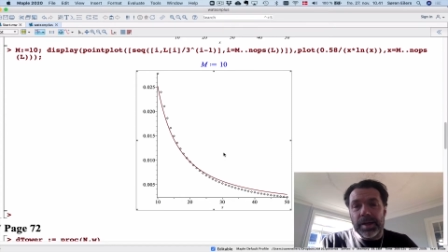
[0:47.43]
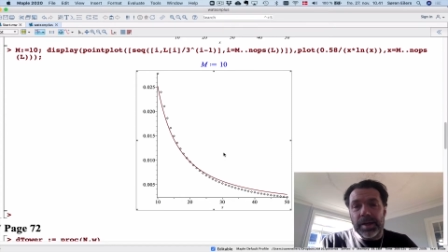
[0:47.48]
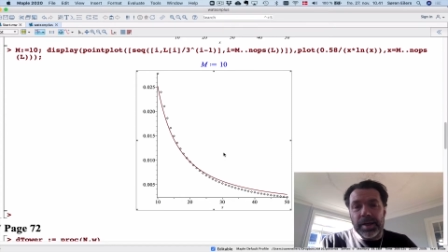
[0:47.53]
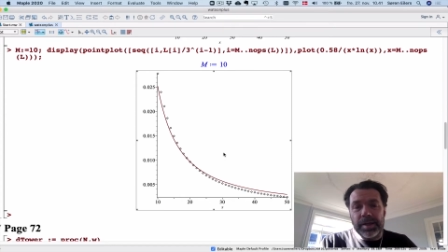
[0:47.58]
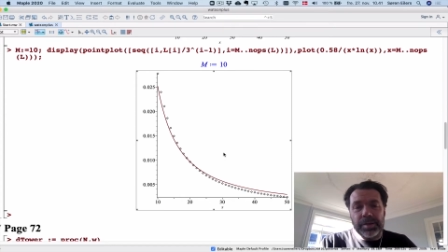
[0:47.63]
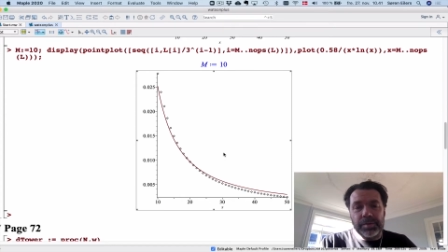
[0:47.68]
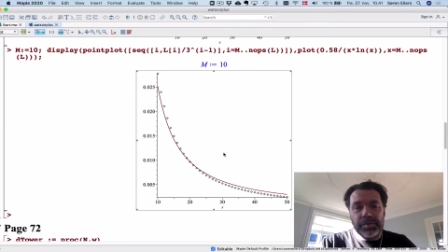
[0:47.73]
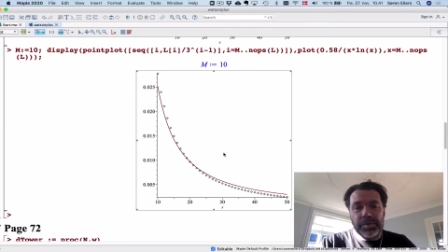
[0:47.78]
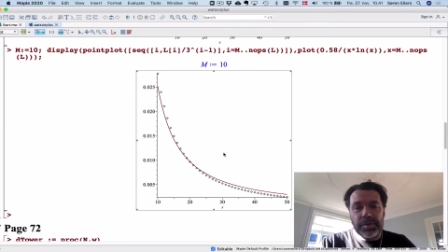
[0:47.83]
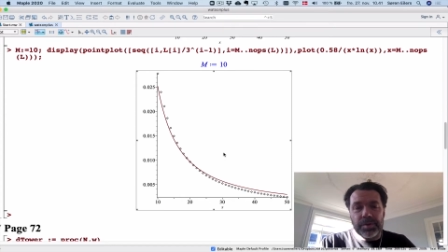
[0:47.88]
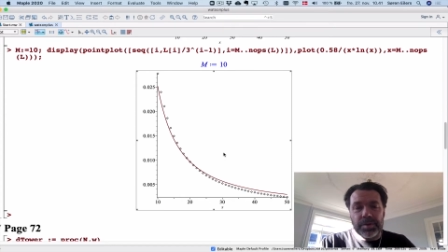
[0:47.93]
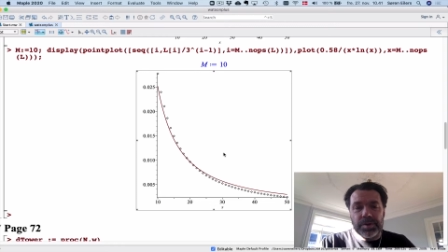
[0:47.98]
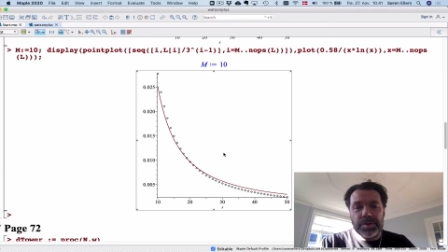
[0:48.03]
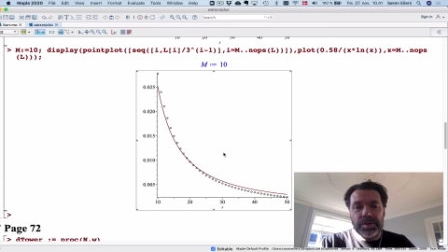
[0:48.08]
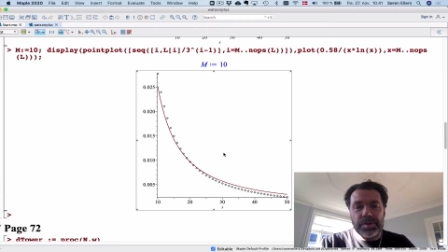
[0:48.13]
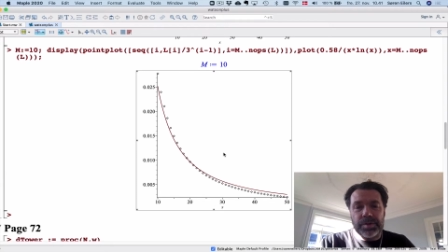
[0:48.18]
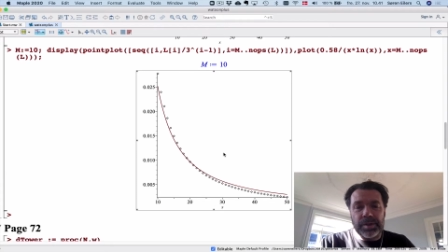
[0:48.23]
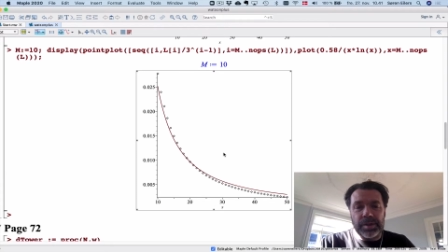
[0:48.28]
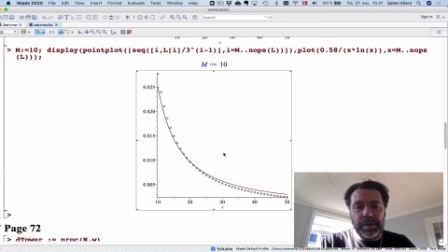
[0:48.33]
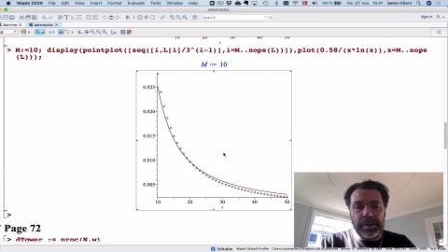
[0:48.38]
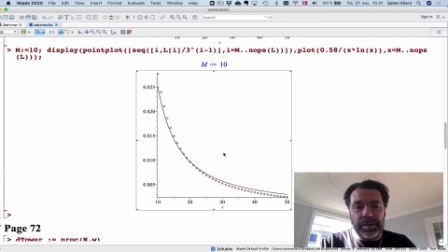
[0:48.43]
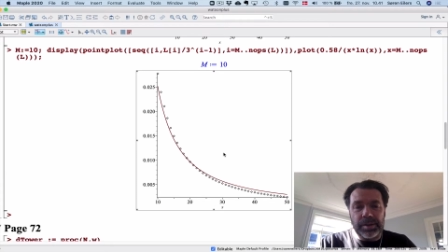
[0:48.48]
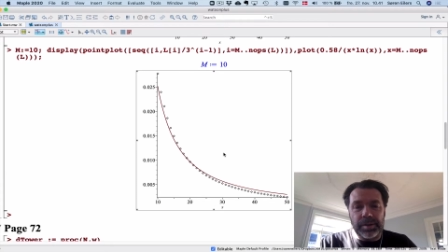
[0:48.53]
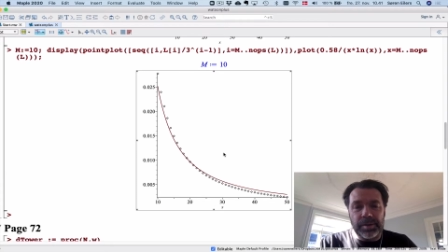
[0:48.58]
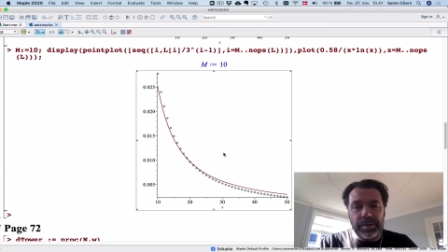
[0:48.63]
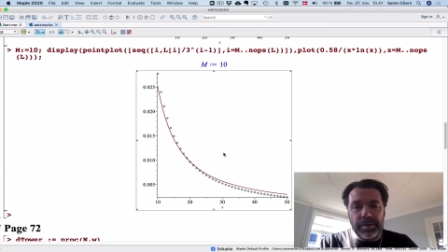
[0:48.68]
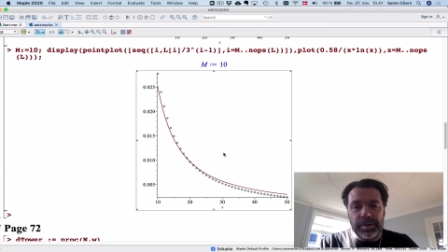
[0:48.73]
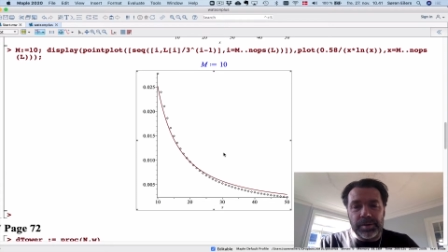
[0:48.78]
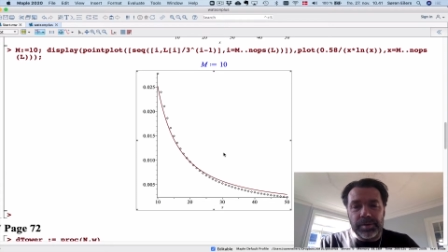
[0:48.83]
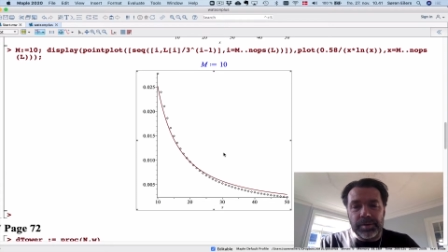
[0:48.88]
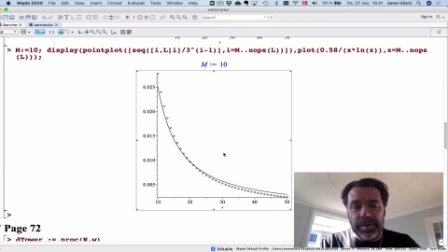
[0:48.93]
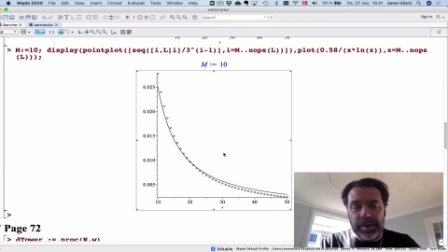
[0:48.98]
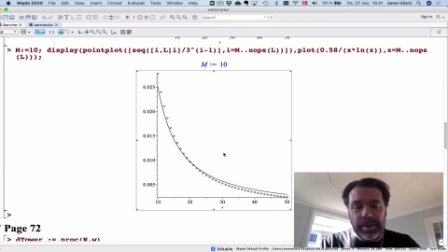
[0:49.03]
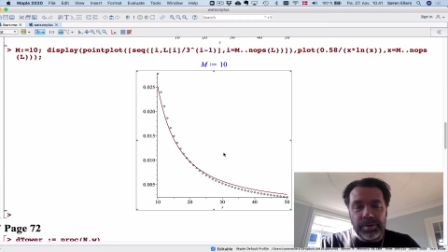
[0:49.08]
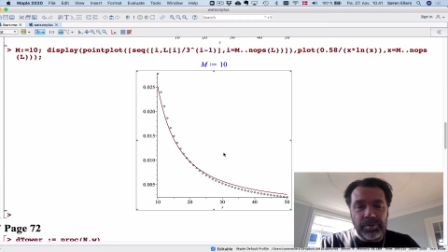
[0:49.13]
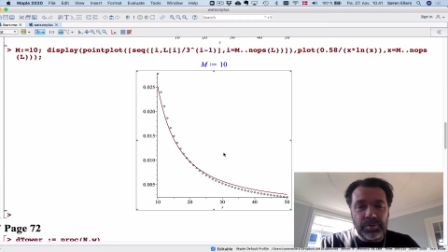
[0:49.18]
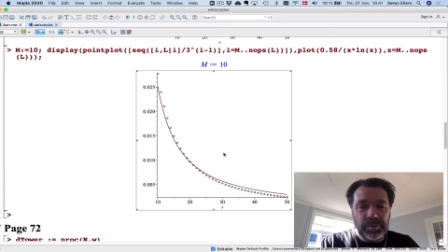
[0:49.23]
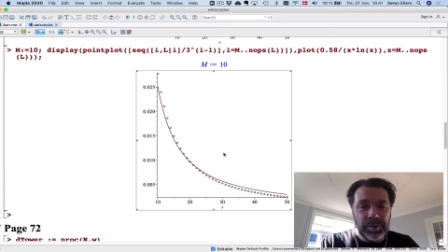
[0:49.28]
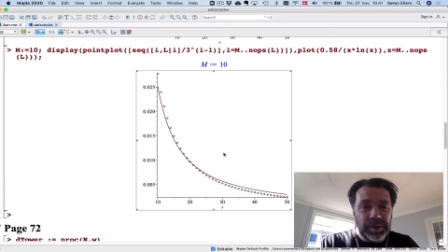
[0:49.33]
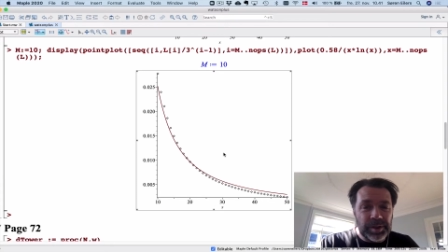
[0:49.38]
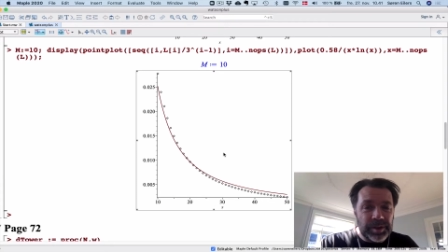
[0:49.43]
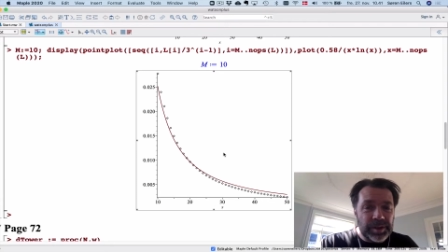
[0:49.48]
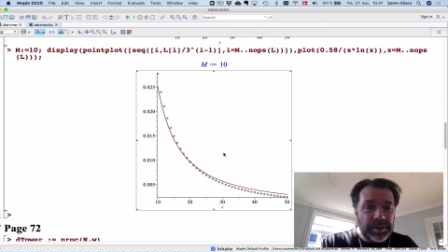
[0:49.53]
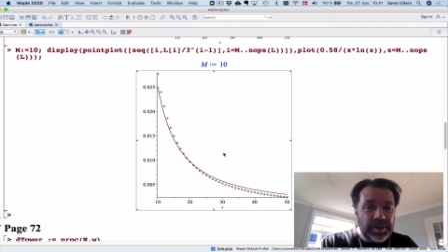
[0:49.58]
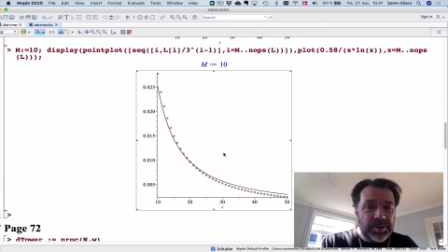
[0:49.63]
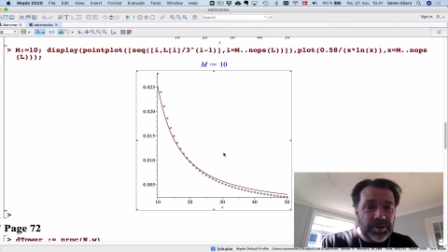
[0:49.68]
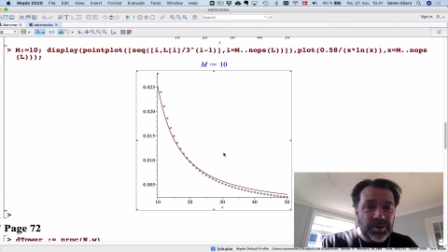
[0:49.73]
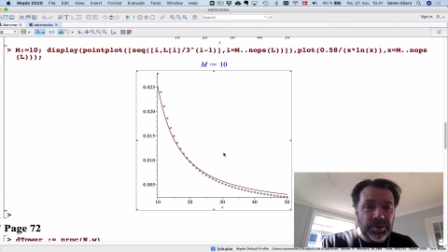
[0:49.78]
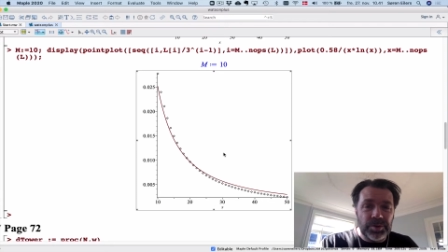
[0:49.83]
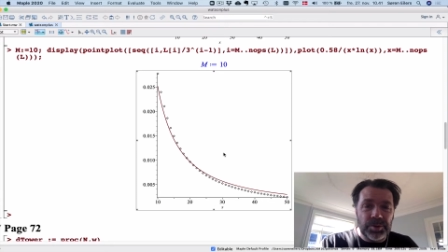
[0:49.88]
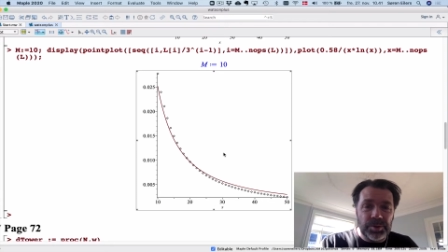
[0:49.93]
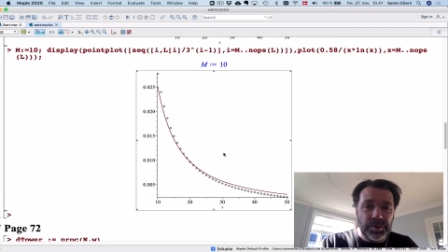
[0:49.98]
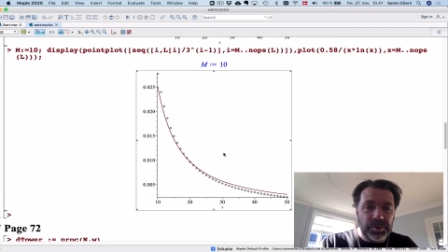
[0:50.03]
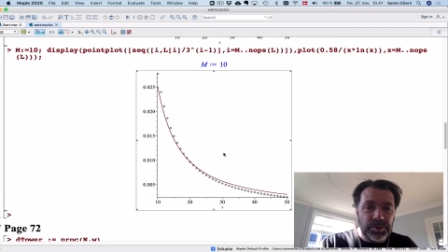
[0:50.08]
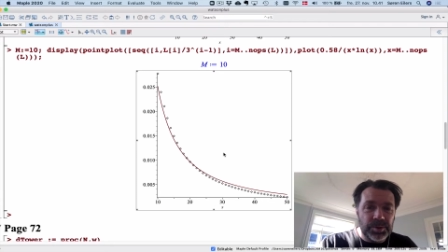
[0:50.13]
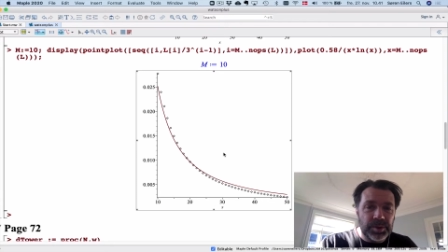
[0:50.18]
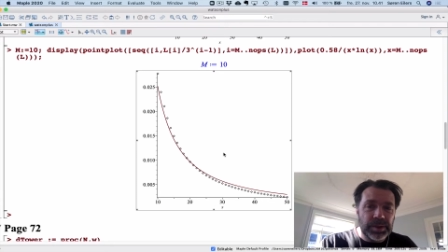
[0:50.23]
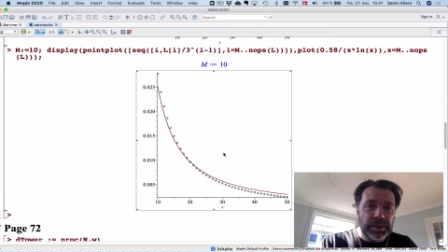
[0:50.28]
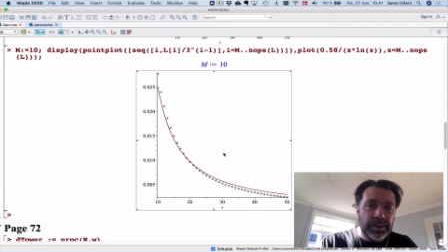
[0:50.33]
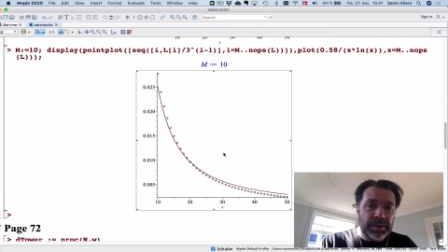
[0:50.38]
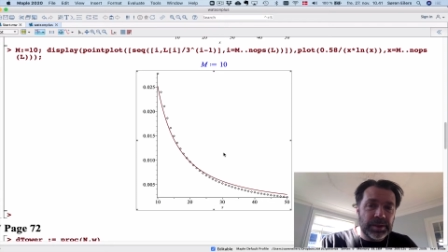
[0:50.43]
And of course, uh, then we need to